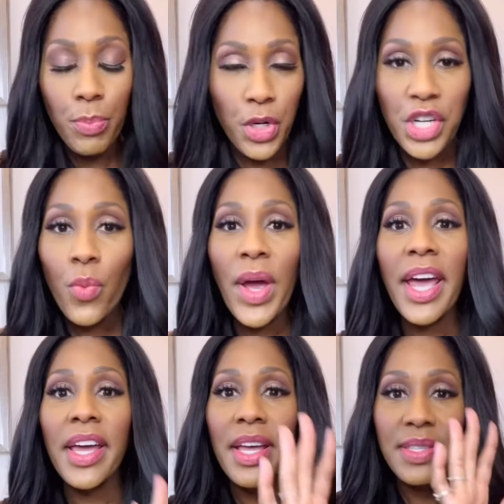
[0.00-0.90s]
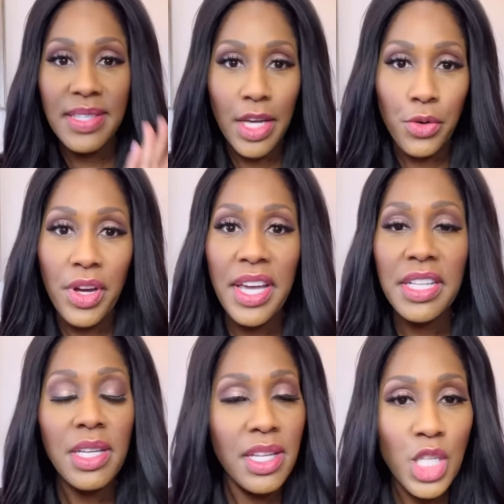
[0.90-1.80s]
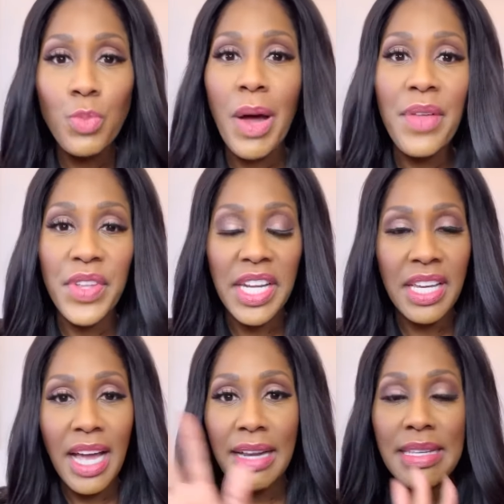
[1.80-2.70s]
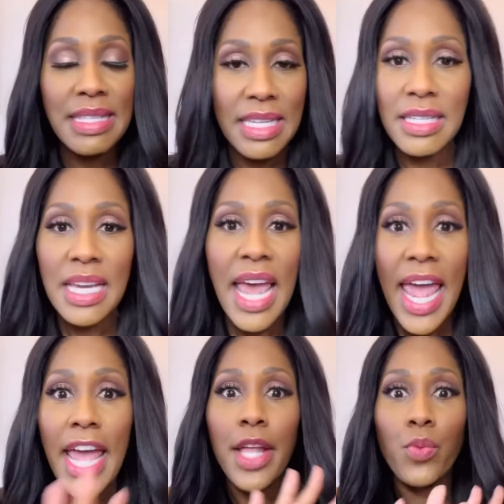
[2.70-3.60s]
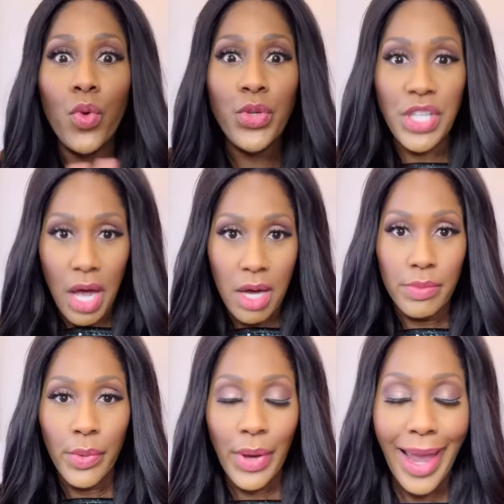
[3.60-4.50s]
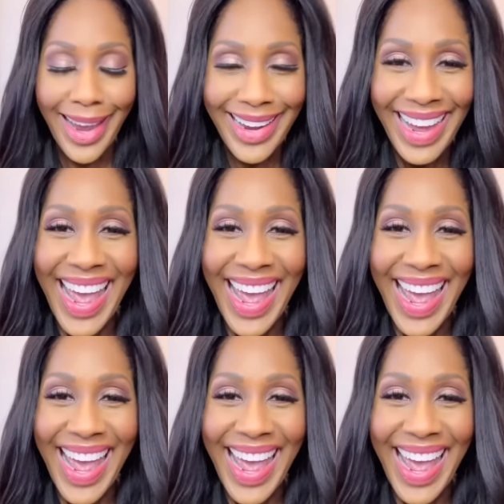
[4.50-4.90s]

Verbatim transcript: put it away, etc., in a, in a spot that it can kind of sit and woosah, okay?